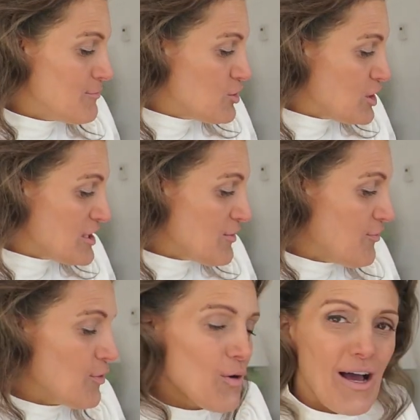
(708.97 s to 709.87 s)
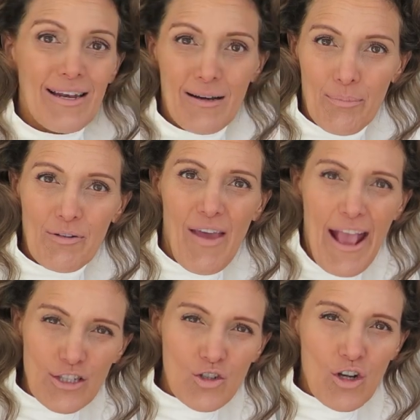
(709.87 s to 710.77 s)
just for a little bit of
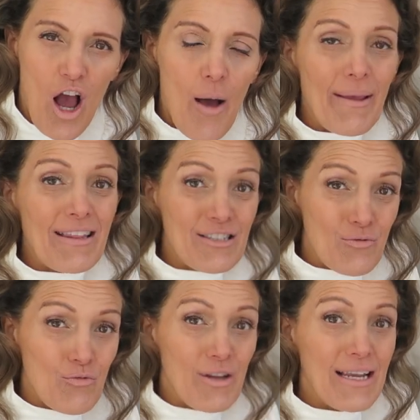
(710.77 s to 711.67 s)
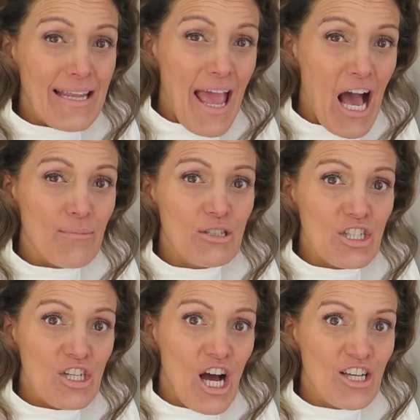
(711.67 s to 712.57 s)
extra calming. And this really helps
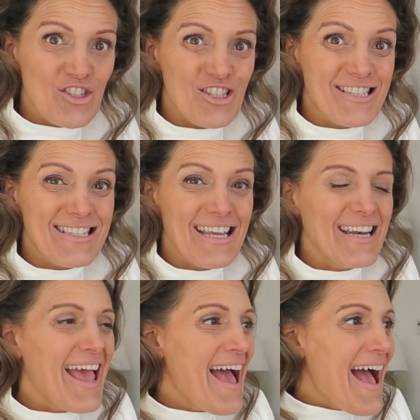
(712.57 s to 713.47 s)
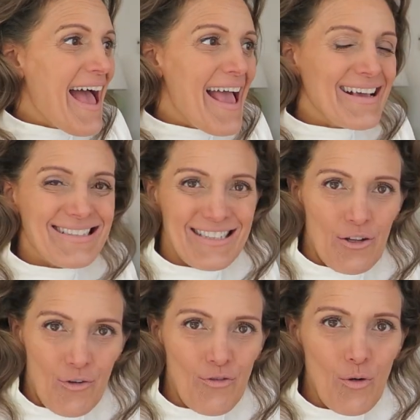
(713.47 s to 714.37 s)
nurture the skin.
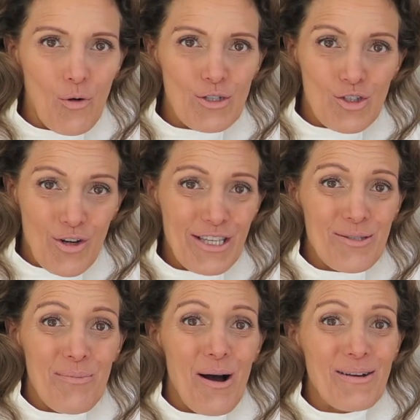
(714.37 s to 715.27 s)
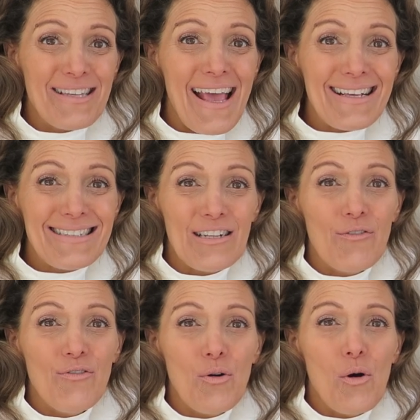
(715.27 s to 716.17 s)
Excellent for stretch marks,
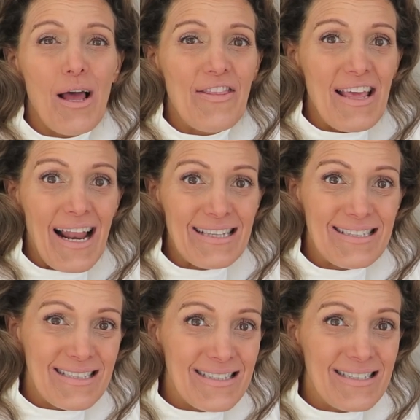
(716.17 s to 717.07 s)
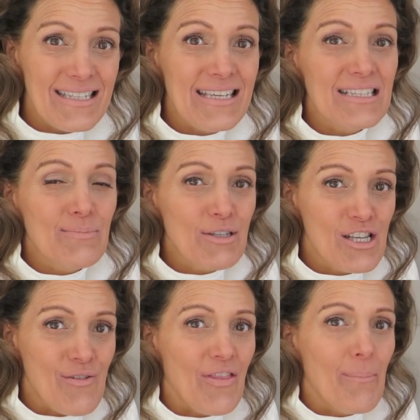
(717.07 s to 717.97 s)
excellent for the elasticity,
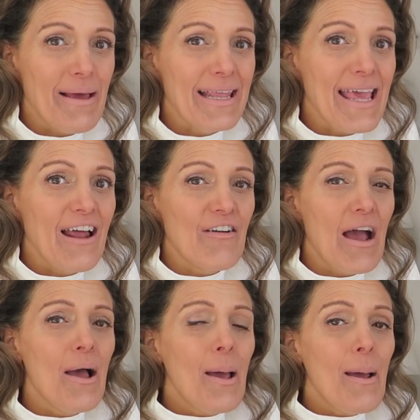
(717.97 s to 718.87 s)
especially around the belly area.